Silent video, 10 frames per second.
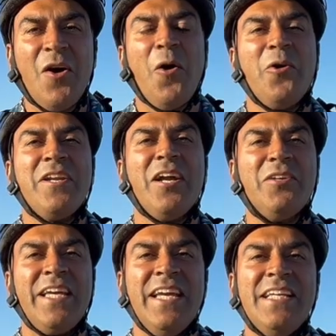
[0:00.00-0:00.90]
or in our
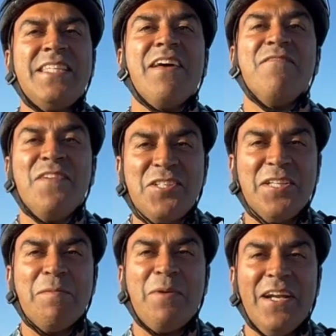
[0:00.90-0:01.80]
case, visually
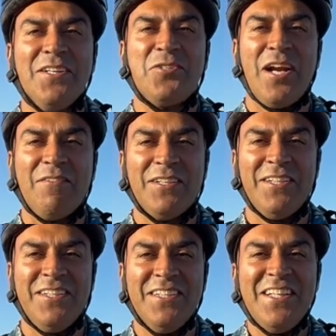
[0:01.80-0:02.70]
impaired
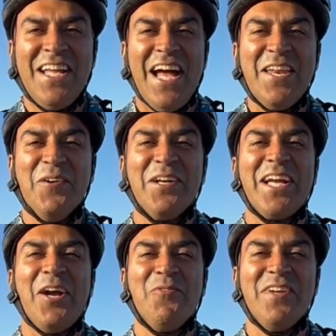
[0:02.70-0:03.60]
traveller. And knowing
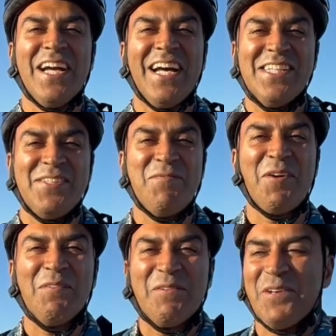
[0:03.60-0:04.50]
our VIs, they'll
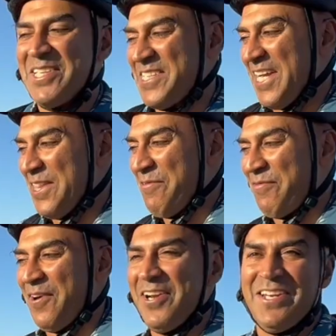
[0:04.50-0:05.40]
probably want to sit at the
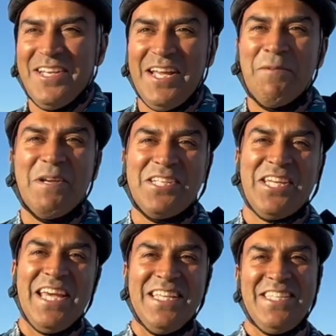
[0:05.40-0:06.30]
front, in which
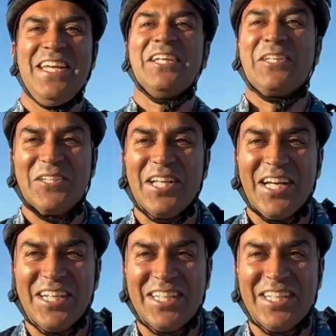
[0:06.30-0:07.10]
case, good luck.